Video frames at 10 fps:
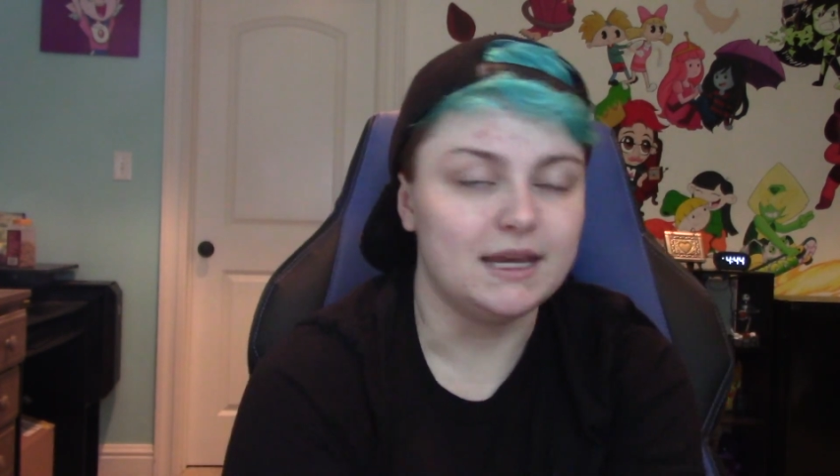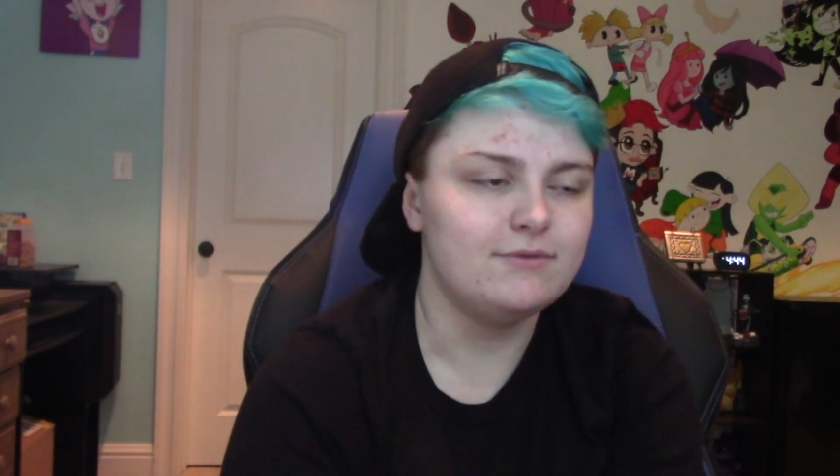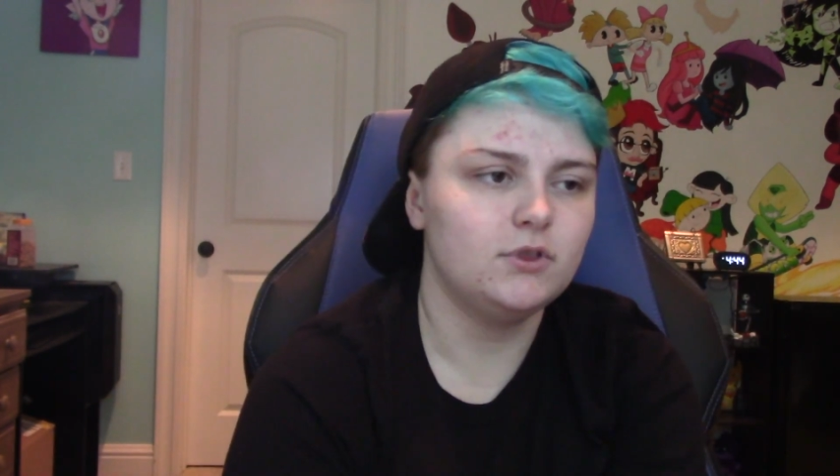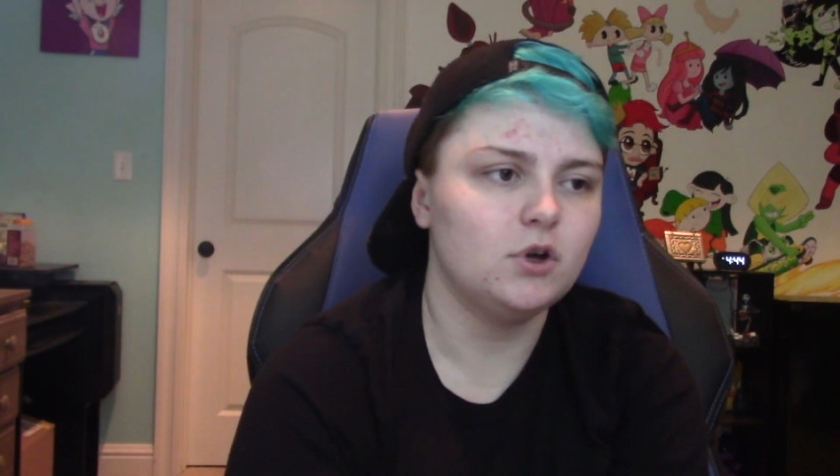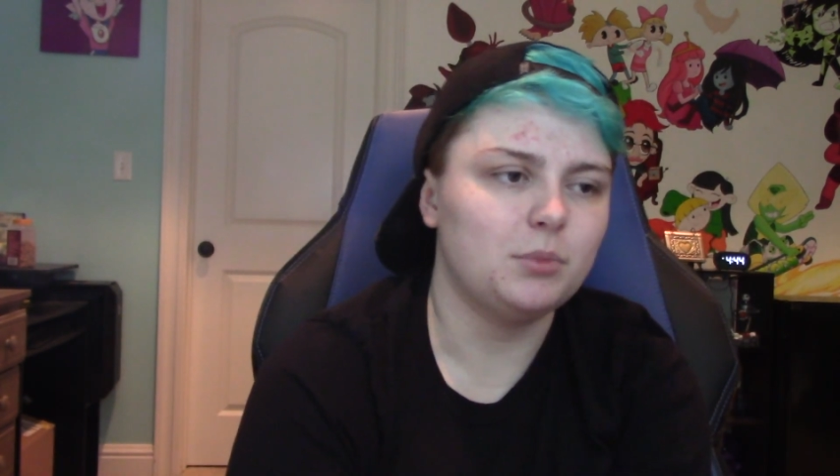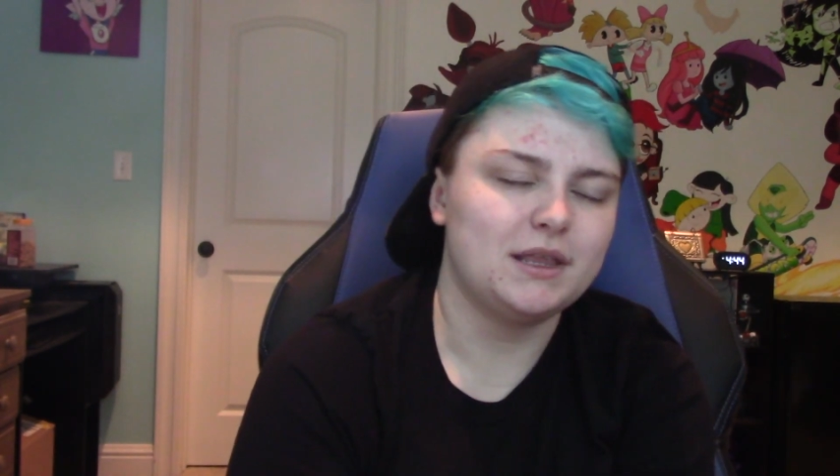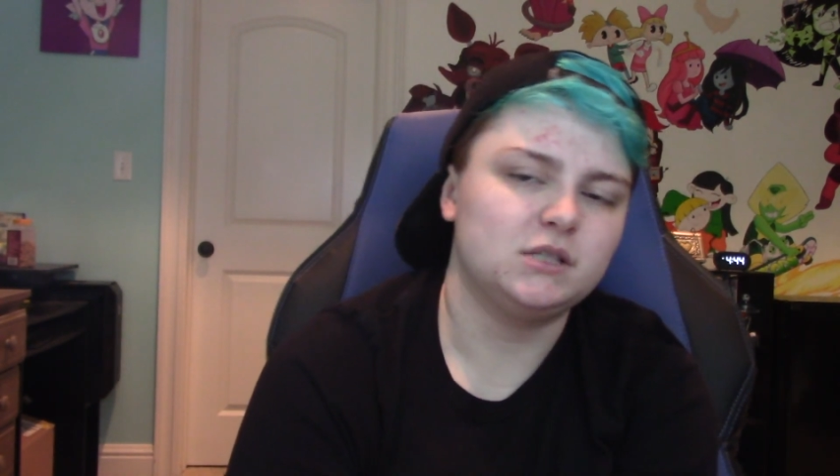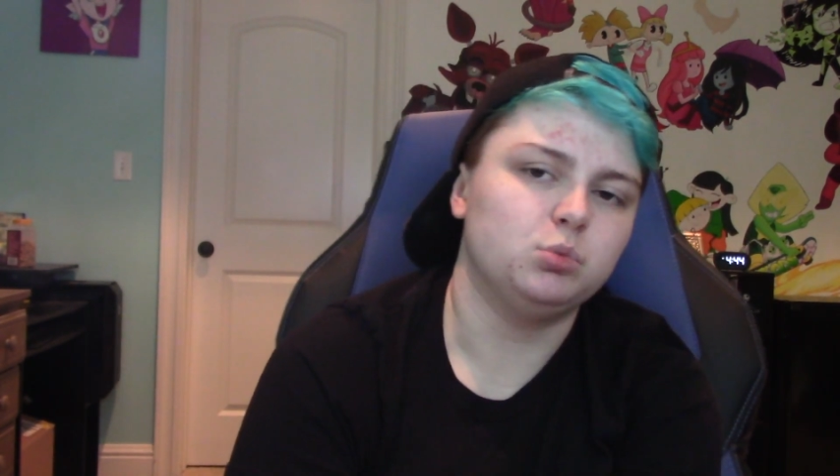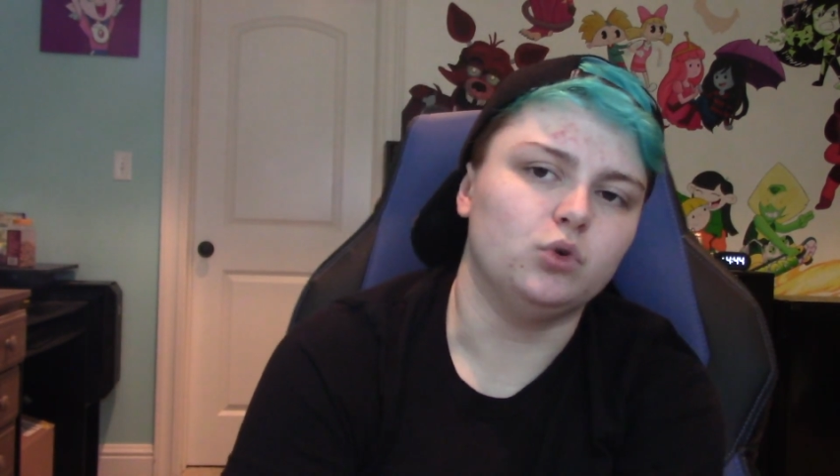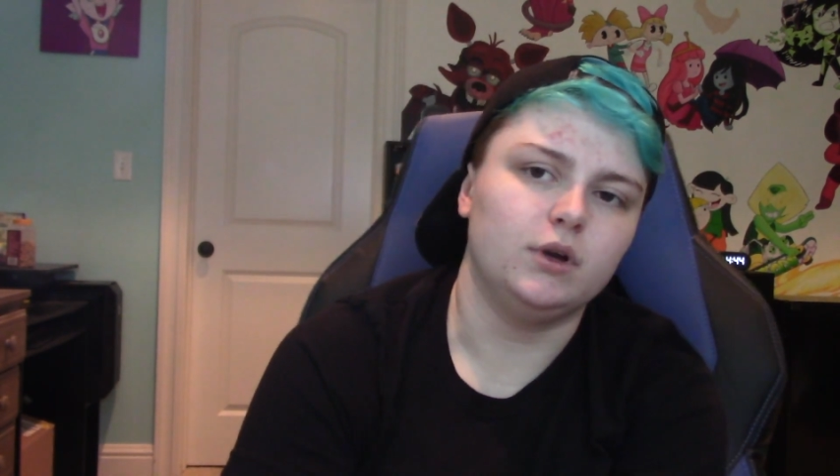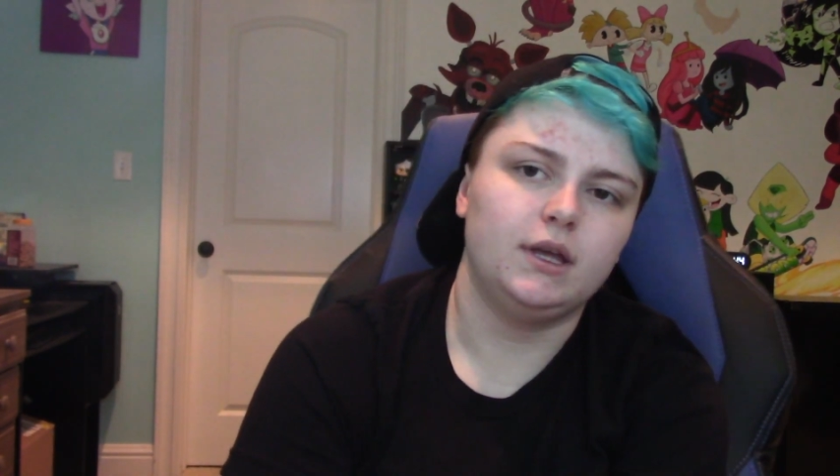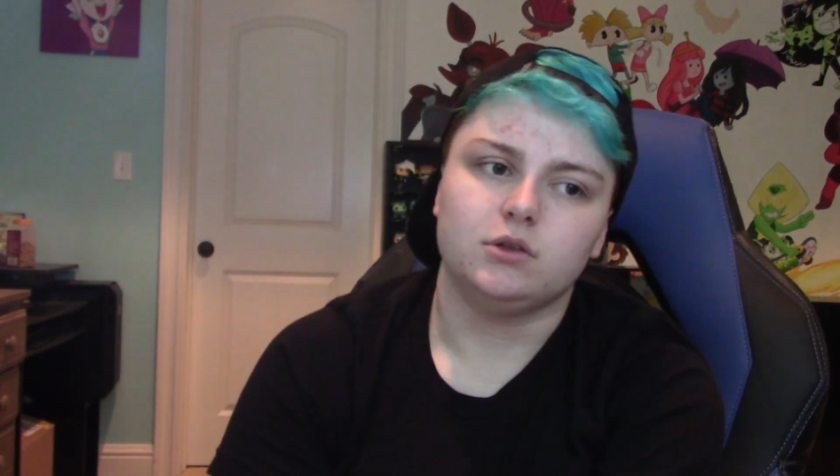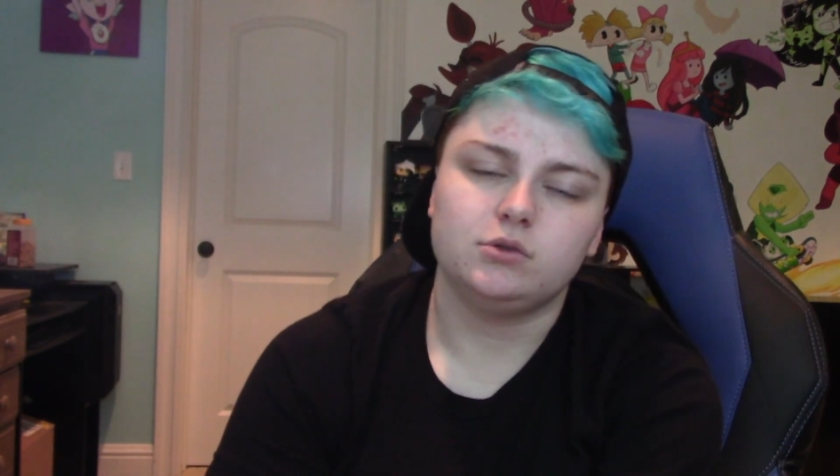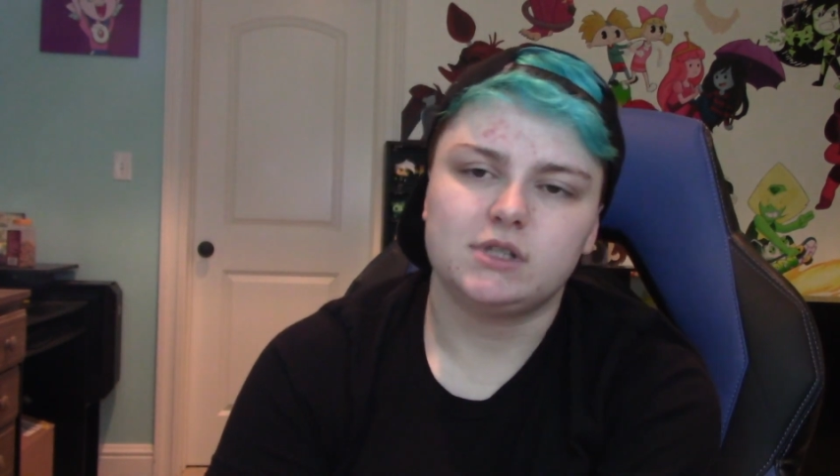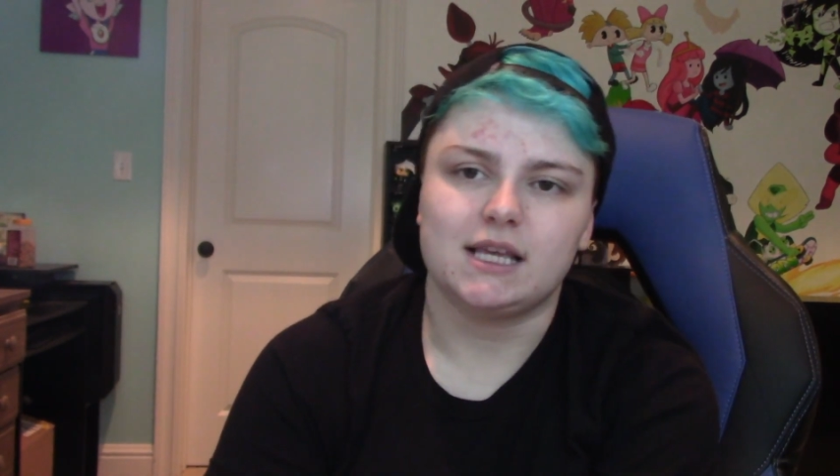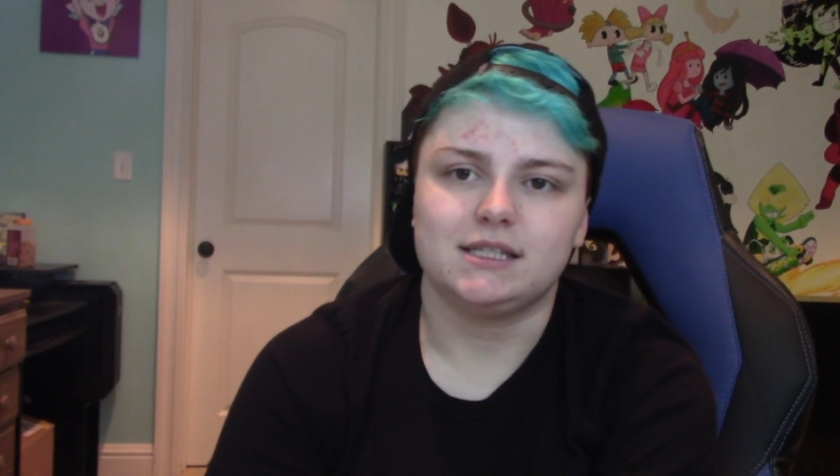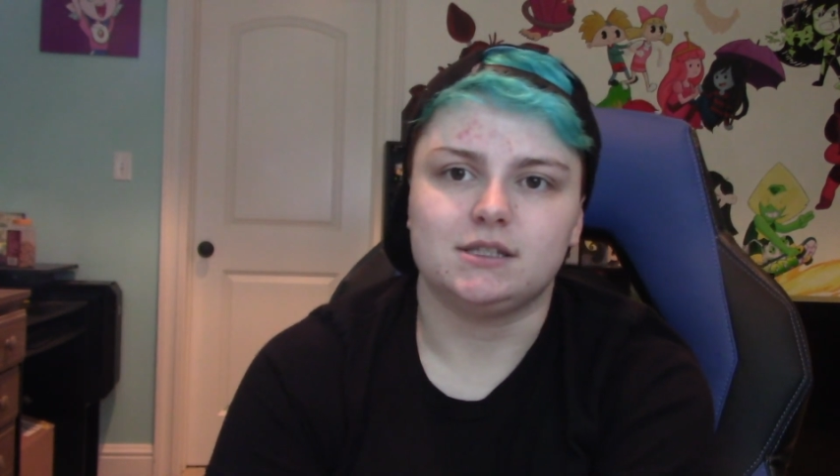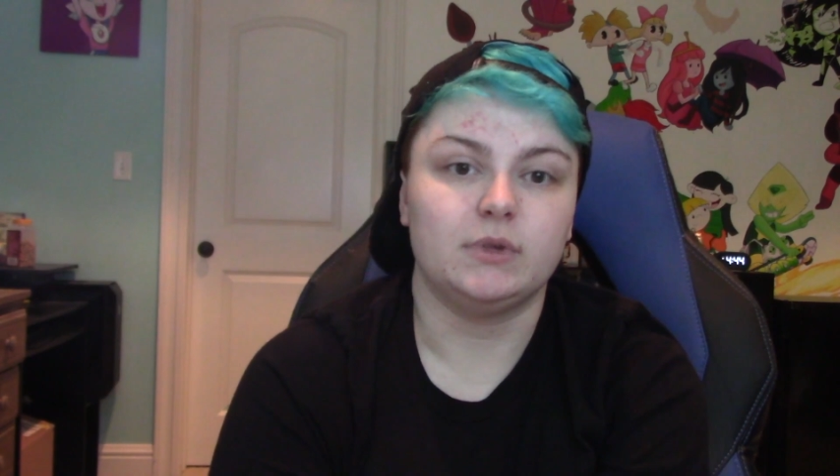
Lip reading: Even though by this point, Luz has